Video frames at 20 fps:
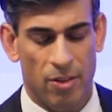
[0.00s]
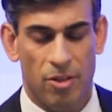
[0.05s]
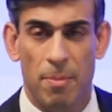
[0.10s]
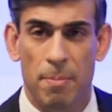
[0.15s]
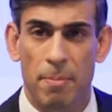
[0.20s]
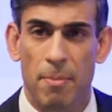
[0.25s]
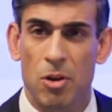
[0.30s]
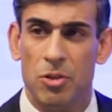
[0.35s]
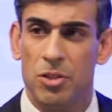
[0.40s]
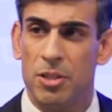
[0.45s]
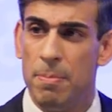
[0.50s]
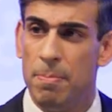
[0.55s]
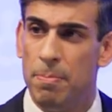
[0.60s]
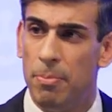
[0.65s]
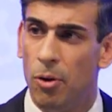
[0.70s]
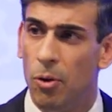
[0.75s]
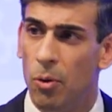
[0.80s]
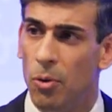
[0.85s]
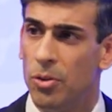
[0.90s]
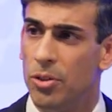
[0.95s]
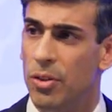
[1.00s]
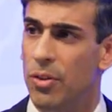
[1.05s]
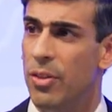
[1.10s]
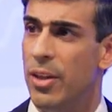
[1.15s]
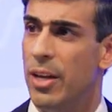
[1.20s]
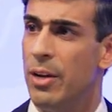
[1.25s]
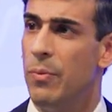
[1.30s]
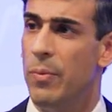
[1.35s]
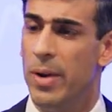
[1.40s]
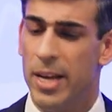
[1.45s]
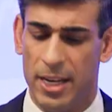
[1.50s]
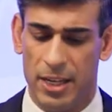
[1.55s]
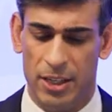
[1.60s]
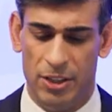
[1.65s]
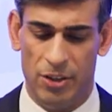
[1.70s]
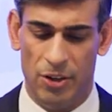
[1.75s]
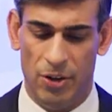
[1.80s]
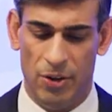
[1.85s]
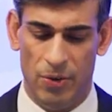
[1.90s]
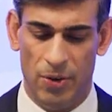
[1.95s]
the most important thing we
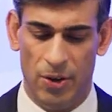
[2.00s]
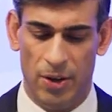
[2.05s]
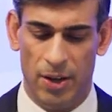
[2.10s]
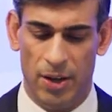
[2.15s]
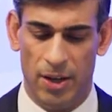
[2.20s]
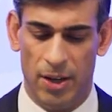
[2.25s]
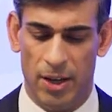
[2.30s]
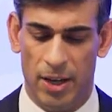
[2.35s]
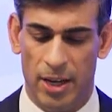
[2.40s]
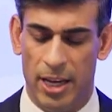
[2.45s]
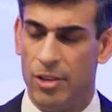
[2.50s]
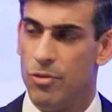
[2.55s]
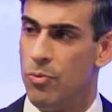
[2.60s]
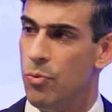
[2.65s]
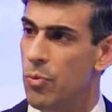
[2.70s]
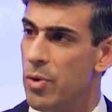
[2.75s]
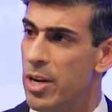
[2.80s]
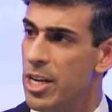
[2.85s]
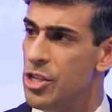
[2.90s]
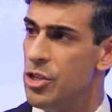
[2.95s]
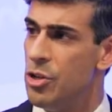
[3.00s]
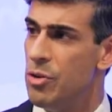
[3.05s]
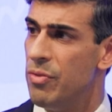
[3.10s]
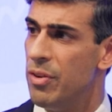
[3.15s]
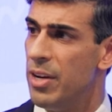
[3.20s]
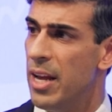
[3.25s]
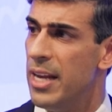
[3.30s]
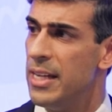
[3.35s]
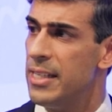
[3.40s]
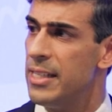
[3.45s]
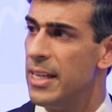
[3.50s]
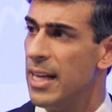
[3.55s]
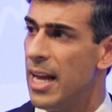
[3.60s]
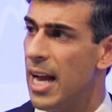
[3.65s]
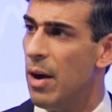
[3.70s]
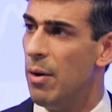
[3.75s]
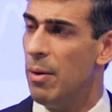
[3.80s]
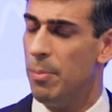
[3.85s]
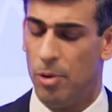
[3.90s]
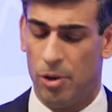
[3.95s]
can do is rejuvenate
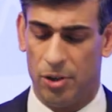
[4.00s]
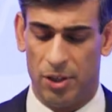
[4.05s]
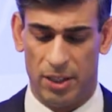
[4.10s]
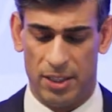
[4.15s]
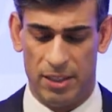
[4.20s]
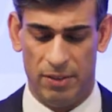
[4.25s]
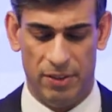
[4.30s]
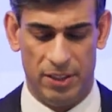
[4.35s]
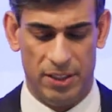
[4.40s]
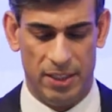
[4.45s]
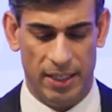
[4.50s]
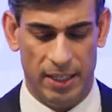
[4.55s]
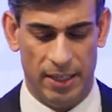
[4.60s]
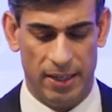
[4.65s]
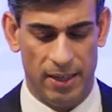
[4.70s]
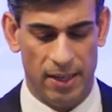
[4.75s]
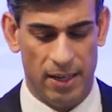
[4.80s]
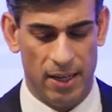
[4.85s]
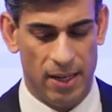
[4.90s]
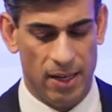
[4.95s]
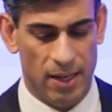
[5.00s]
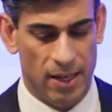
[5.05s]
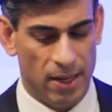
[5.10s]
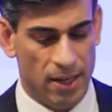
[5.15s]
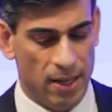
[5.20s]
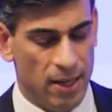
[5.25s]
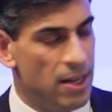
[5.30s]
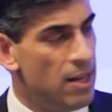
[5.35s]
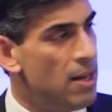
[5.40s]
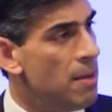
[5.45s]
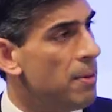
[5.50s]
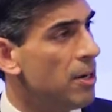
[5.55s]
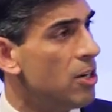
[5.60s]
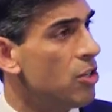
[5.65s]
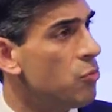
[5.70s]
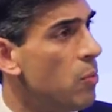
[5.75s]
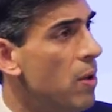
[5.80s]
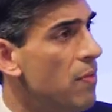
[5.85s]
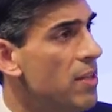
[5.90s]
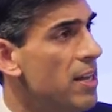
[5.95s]
our productivity.
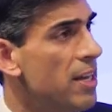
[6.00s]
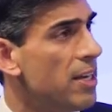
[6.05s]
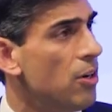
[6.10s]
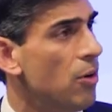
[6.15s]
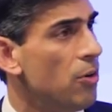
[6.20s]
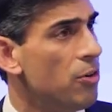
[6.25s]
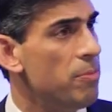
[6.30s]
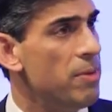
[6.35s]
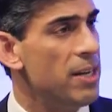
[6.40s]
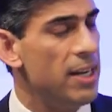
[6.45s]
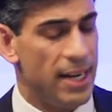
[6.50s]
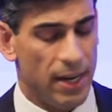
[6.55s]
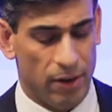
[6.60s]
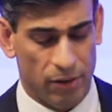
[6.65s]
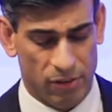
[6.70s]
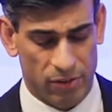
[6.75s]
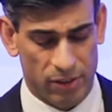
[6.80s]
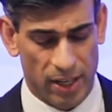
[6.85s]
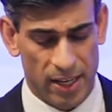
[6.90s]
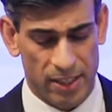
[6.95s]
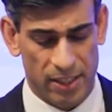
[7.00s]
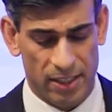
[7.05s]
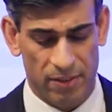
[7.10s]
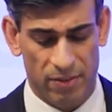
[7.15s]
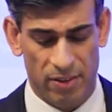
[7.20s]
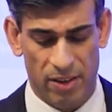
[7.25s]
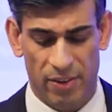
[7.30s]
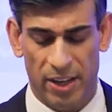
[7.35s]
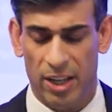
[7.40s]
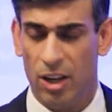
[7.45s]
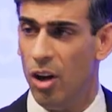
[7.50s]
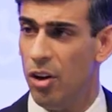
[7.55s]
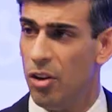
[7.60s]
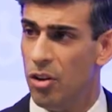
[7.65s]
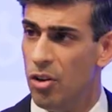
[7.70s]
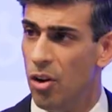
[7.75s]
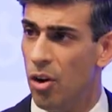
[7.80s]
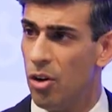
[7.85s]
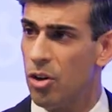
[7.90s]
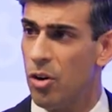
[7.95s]
Because when the economy and our standard of living are
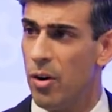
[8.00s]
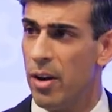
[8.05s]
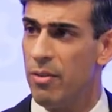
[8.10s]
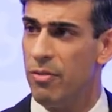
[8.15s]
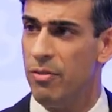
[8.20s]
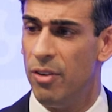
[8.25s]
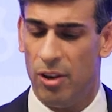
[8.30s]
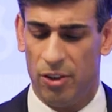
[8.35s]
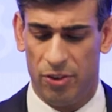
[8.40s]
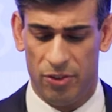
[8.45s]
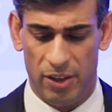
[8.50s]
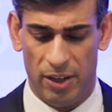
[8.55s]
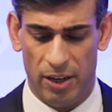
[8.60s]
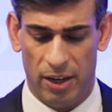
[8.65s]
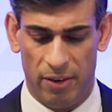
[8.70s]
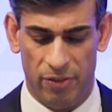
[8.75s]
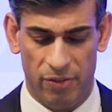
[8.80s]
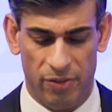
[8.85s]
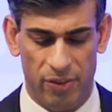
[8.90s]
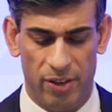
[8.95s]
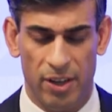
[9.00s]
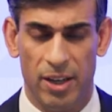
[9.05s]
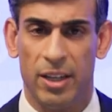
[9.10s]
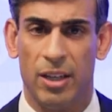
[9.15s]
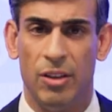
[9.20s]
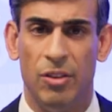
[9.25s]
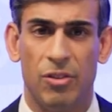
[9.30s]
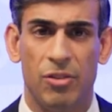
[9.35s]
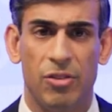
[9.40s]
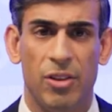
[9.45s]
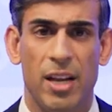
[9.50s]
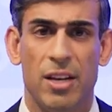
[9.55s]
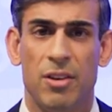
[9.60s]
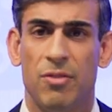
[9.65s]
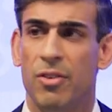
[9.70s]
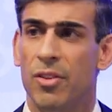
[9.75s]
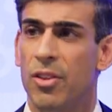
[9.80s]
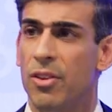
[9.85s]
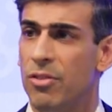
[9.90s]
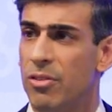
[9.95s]
not growing fast enough,
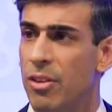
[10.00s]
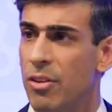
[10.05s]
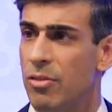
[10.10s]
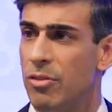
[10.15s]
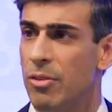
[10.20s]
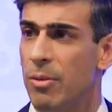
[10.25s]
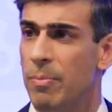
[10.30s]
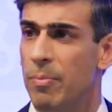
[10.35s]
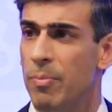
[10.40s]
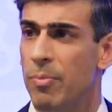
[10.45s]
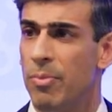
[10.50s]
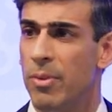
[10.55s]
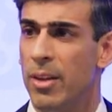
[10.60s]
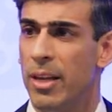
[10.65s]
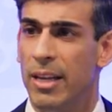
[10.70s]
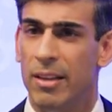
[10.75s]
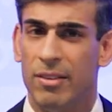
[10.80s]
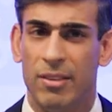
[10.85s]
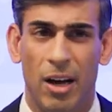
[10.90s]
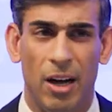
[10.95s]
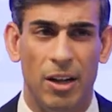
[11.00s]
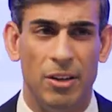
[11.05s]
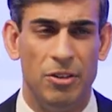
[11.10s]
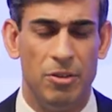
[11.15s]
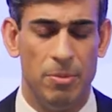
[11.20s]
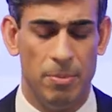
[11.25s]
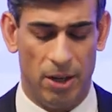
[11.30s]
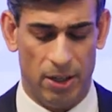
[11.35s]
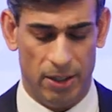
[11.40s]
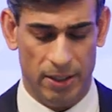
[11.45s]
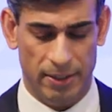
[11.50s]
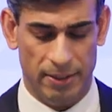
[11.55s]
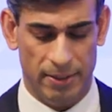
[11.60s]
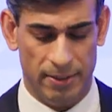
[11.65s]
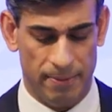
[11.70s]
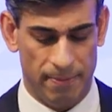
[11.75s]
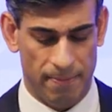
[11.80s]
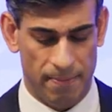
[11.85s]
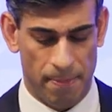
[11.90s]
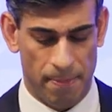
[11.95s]
consent for the system is undermined.